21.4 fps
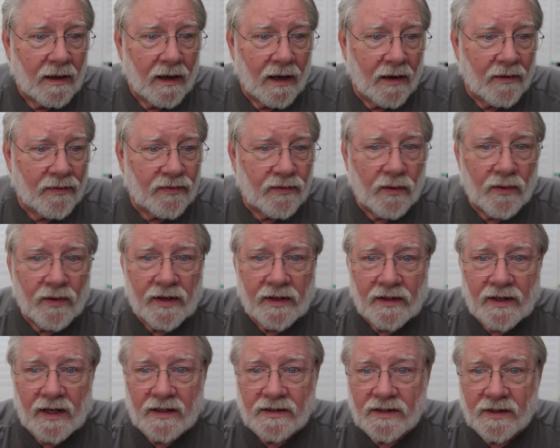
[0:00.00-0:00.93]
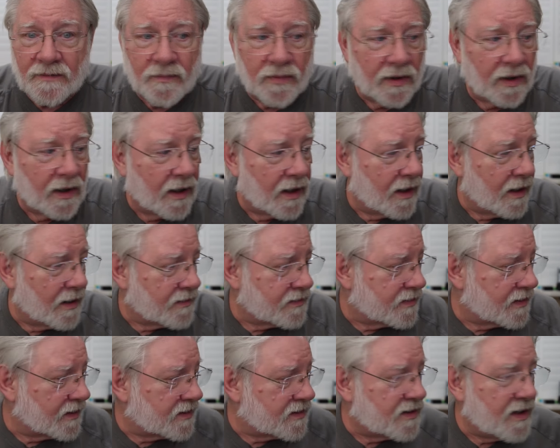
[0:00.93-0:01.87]
30-day supply,
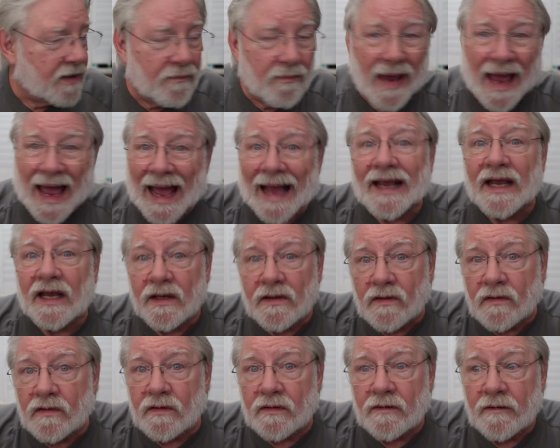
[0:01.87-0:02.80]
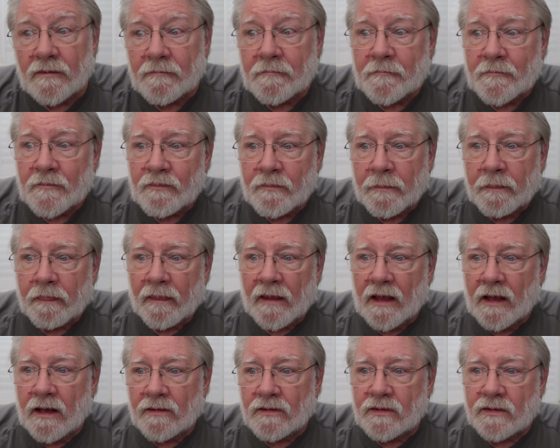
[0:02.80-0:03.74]
60 packets,
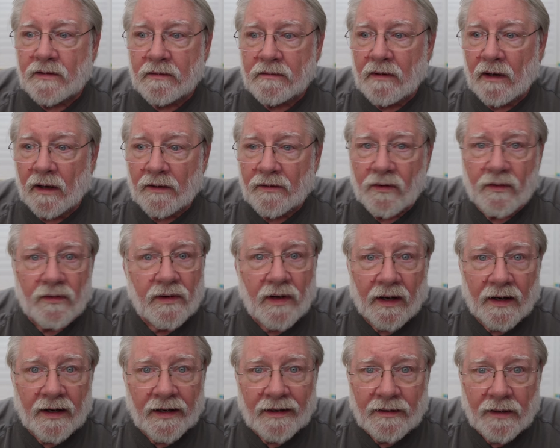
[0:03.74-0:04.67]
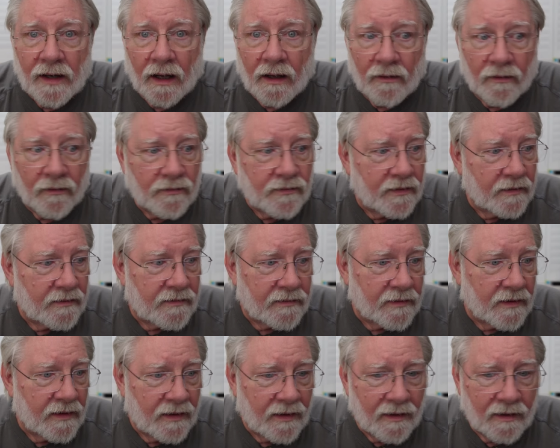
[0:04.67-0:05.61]
it's under $90. It's
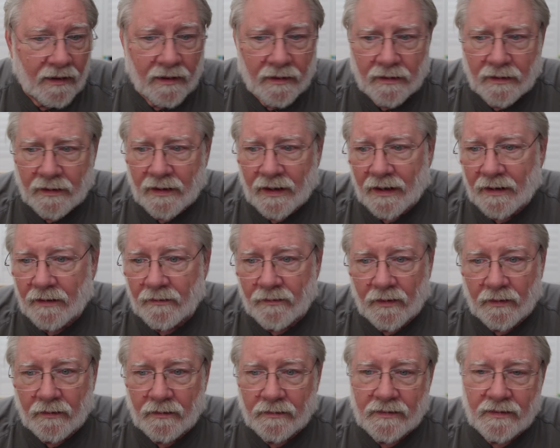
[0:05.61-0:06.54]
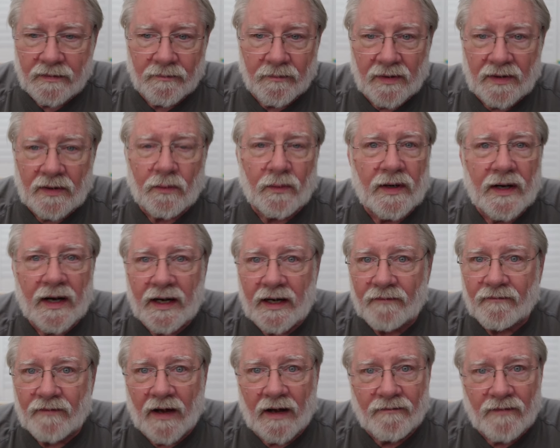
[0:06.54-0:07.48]
like, I don't know, it's between
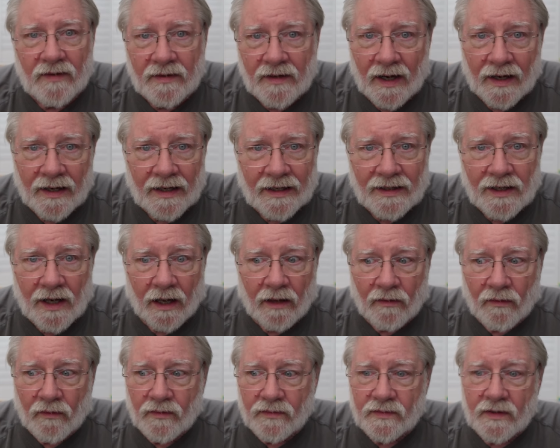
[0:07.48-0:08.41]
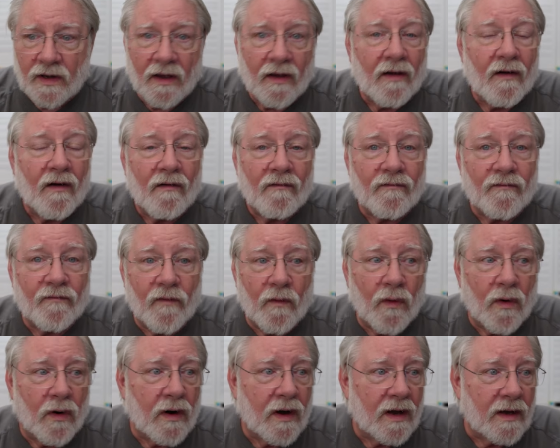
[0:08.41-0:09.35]
$85 and $90
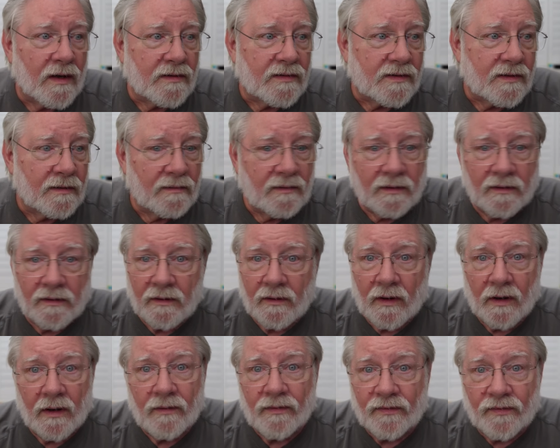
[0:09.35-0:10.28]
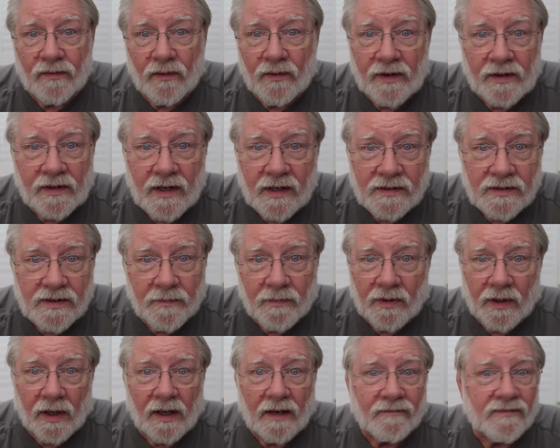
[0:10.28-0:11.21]
for a 30-day
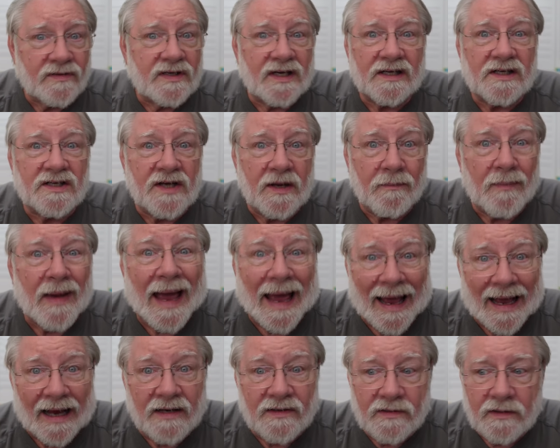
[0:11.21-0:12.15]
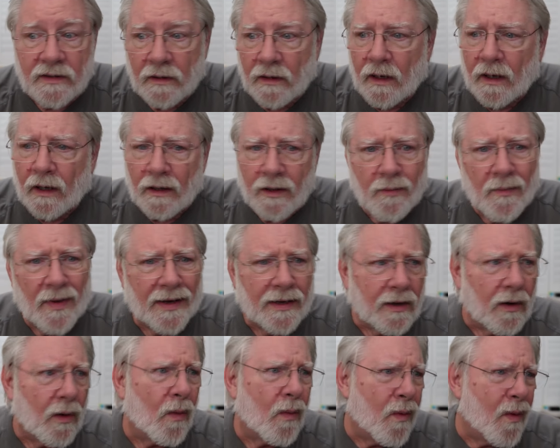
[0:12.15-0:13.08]
supply of 60 packs. You might
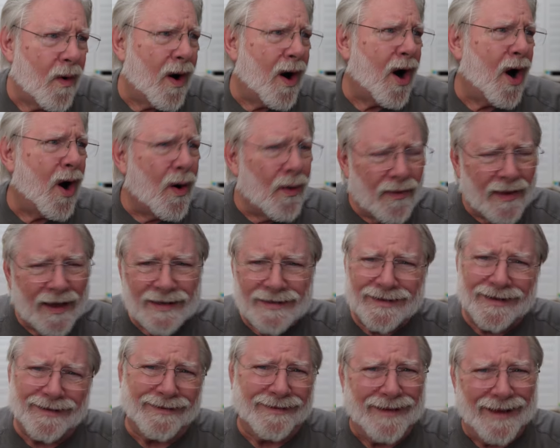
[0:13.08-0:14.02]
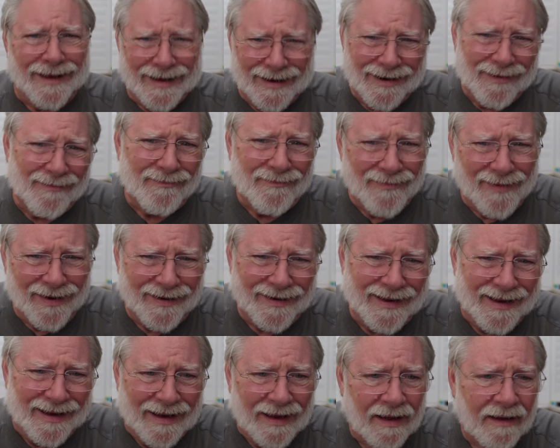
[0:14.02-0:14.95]
go, whoa, that's a lot of
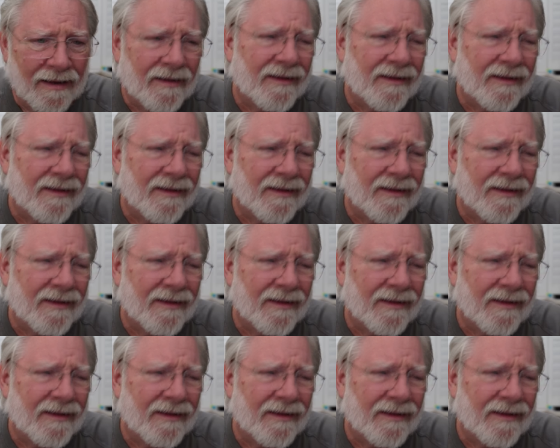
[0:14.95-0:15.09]
money.